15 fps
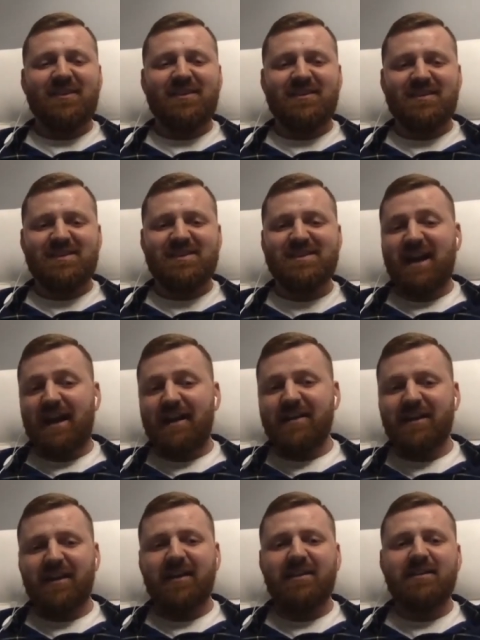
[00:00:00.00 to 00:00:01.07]

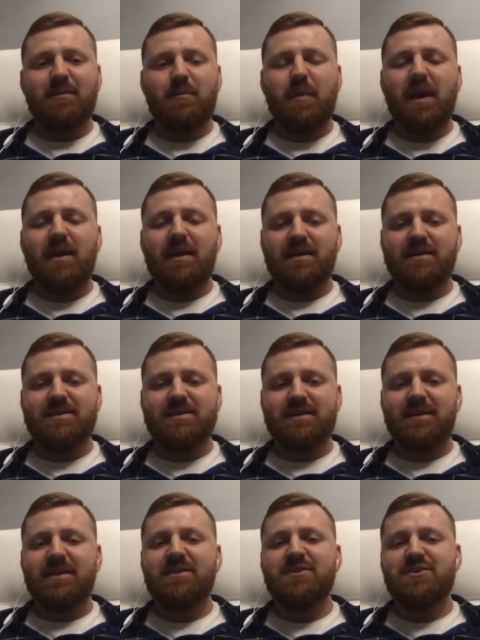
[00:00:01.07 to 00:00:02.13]
scanning the buckets
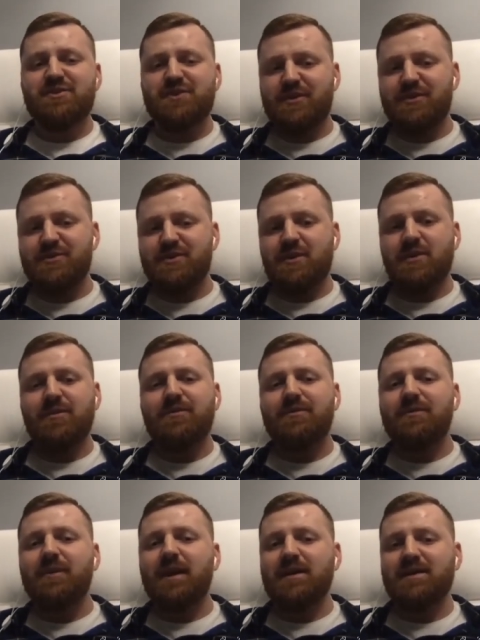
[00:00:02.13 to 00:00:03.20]
in search of
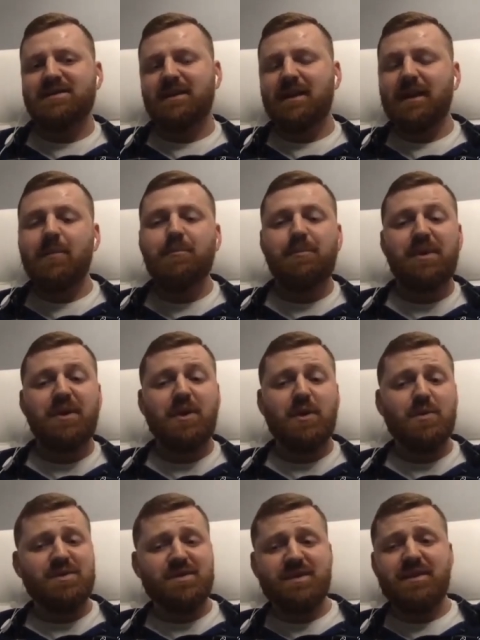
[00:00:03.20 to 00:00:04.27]
files like
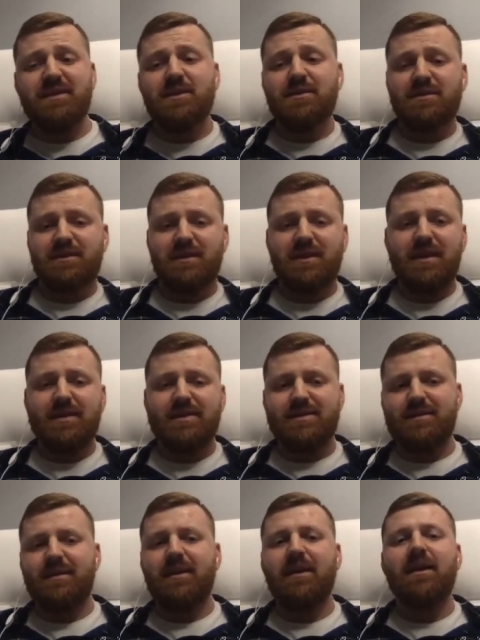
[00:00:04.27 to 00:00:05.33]

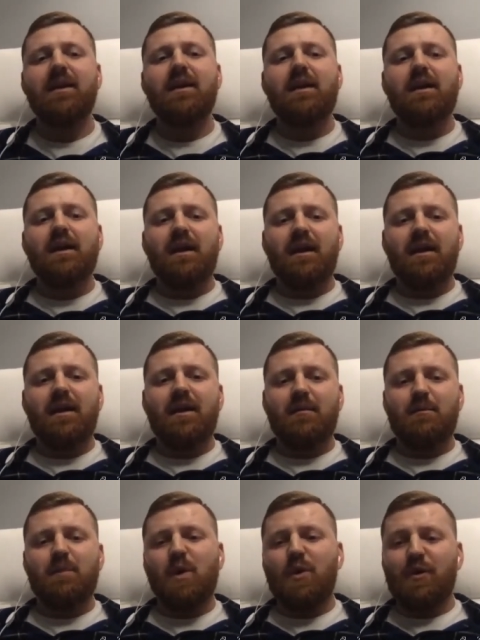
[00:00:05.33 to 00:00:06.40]
poc.txt
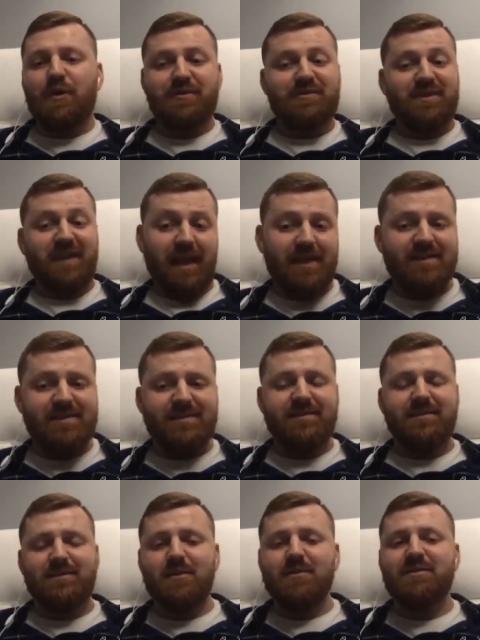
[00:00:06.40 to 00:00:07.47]
or
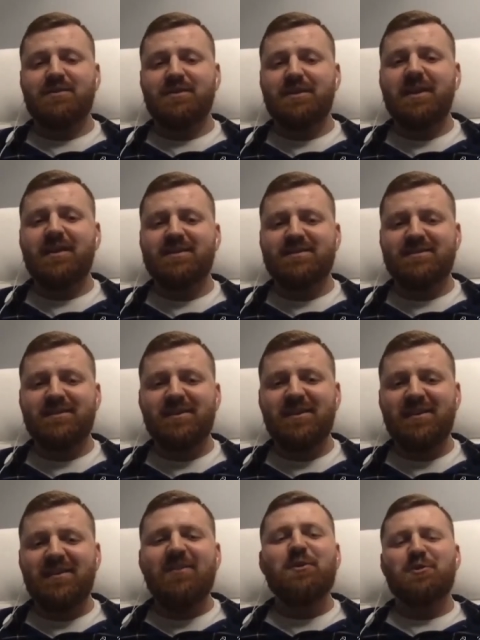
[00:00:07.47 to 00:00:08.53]

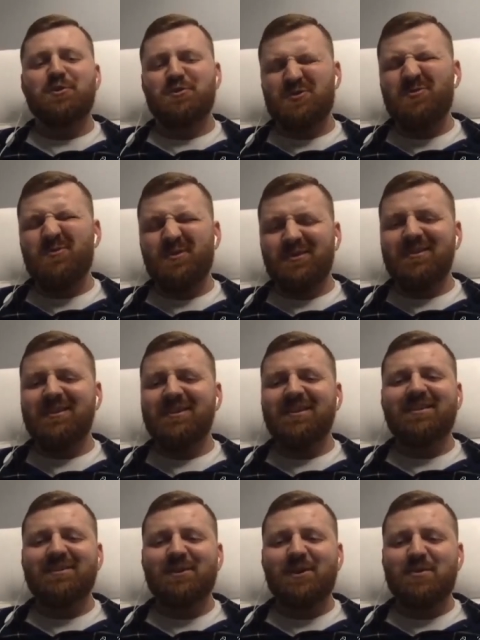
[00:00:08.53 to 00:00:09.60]
test.txt,
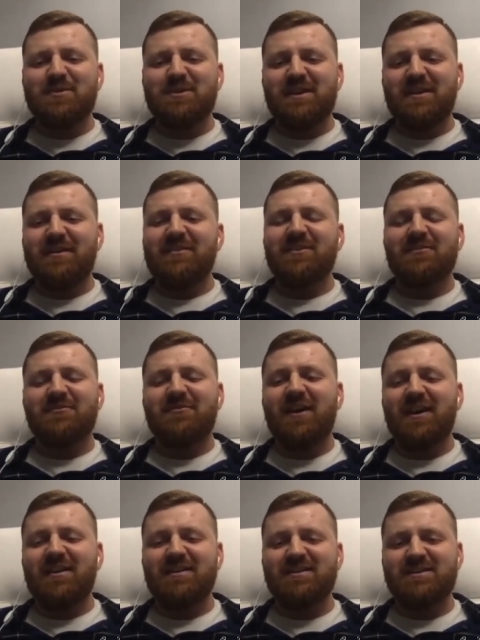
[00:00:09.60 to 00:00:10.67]
usually those are the
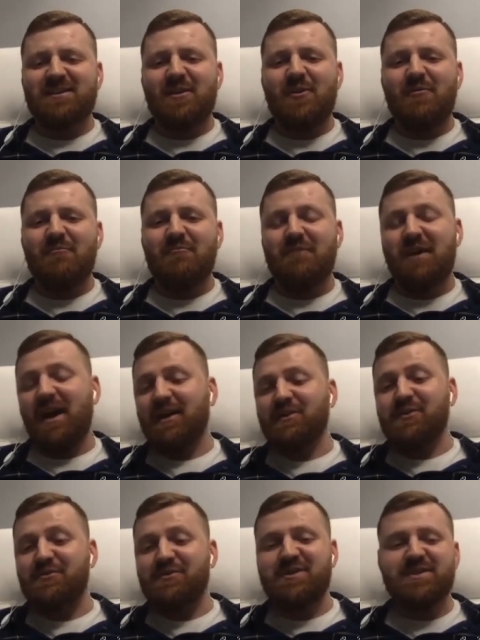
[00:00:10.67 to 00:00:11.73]
files of
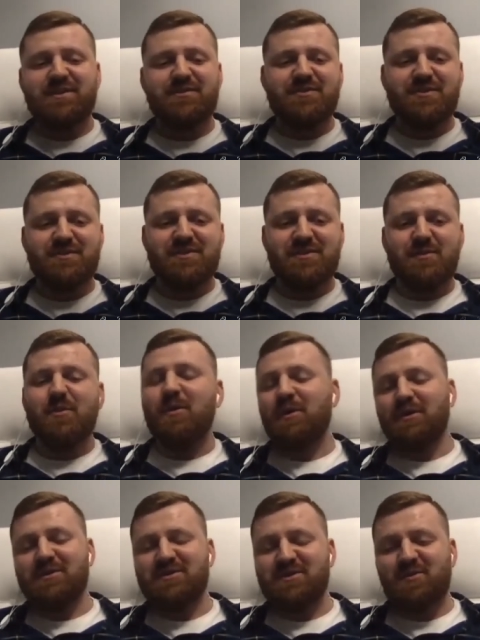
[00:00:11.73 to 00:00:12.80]
other researchers who
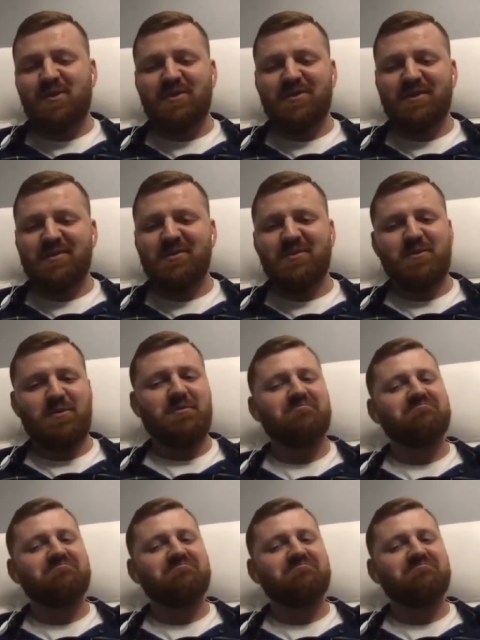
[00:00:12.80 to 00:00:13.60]
also wanted to